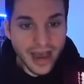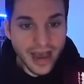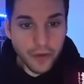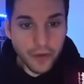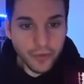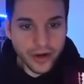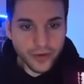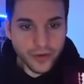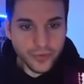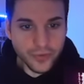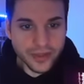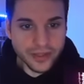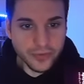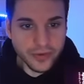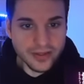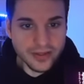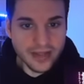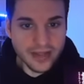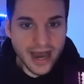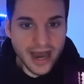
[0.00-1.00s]
I wouldn't really
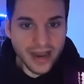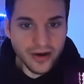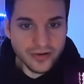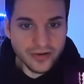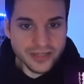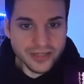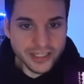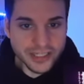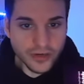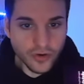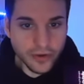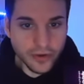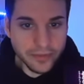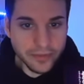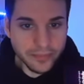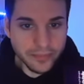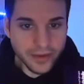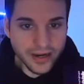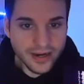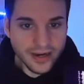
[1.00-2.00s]
rely on this
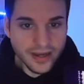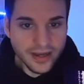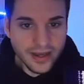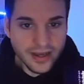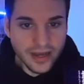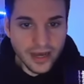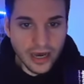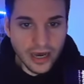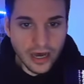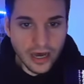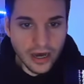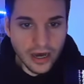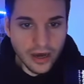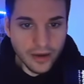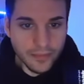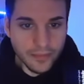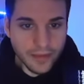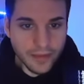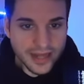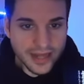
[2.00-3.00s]
equipment, but
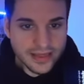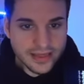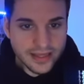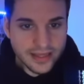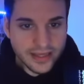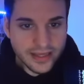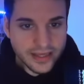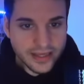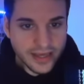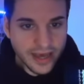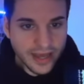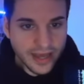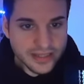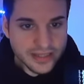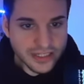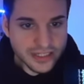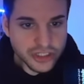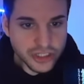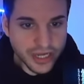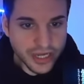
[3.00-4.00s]
um, I think he has
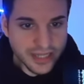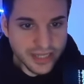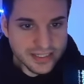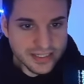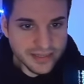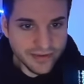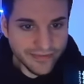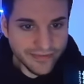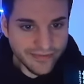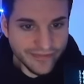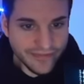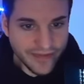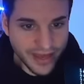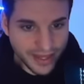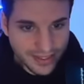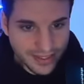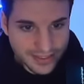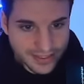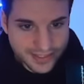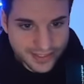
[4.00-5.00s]
a chance to
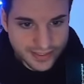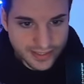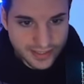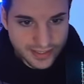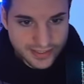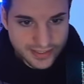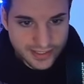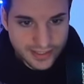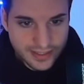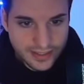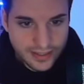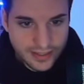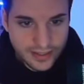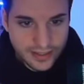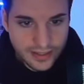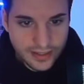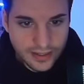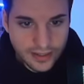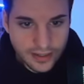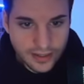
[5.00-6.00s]
faint. Does he?
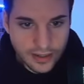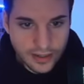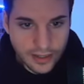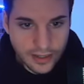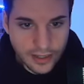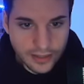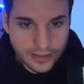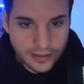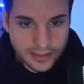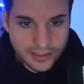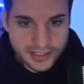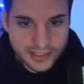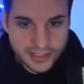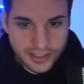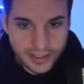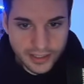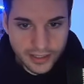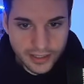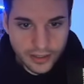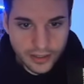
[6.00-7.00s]
Uh, let's
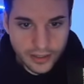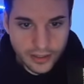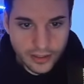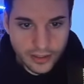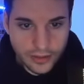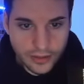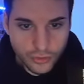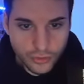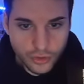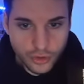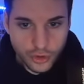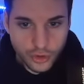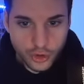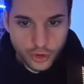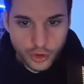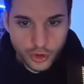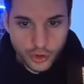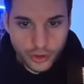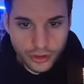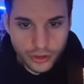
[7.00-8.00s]
see here.
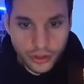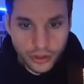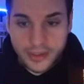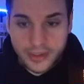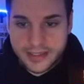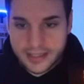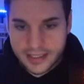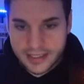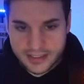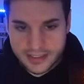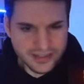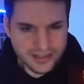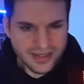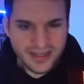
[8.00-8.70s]
No, he doesn't.